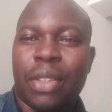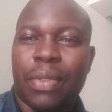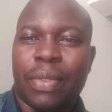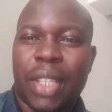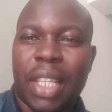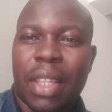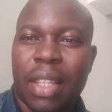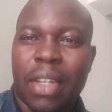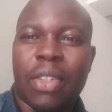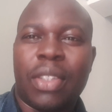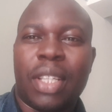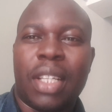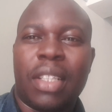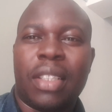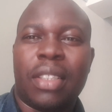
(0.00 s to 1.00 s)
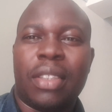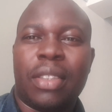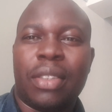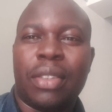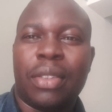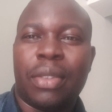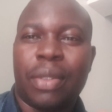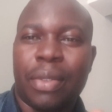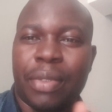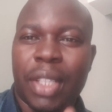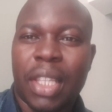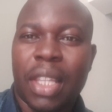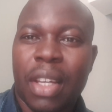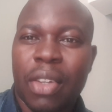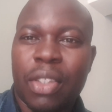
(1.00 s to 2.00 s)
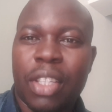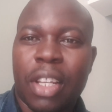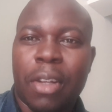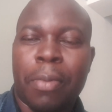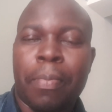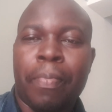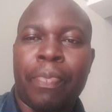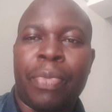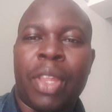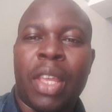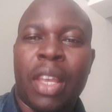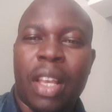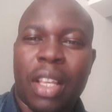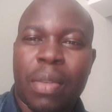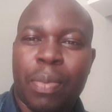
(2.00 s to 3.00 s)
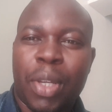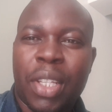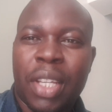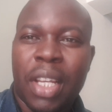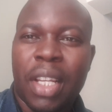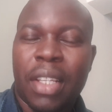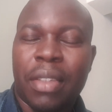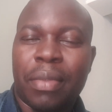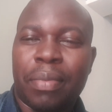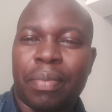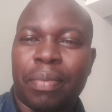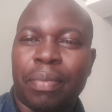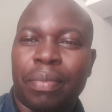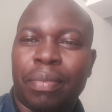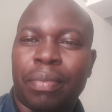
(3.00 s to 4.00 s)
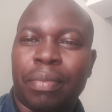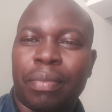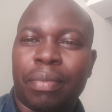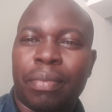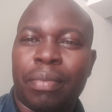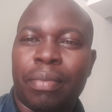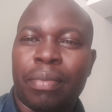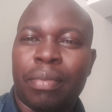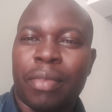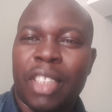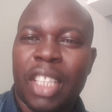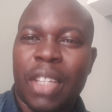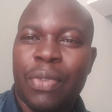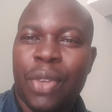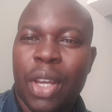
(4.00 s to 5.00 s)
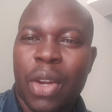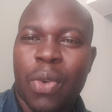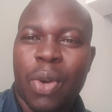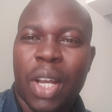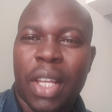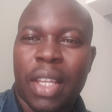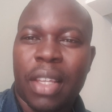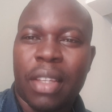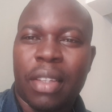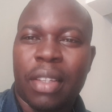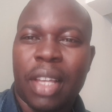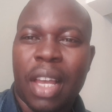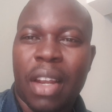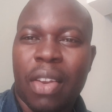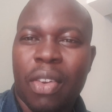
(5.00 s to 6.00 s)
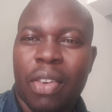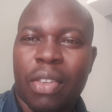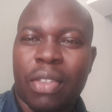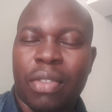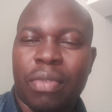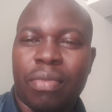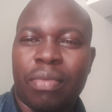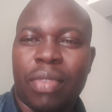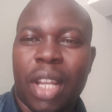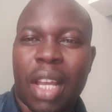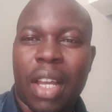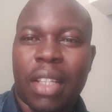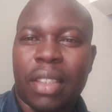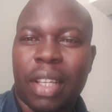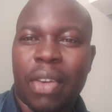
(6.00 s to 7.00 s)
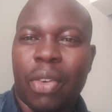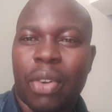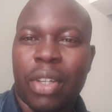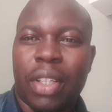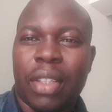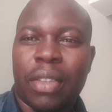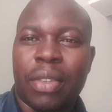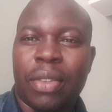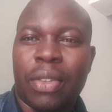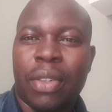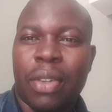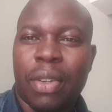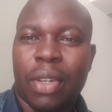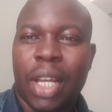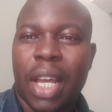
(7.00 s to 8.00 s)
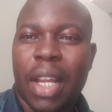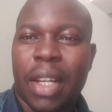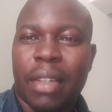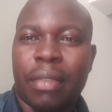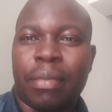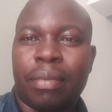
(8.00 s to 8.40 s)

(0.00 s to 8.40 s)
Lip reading: of 10,000 to 15,000, especially if you are working along Langata Road or Karen.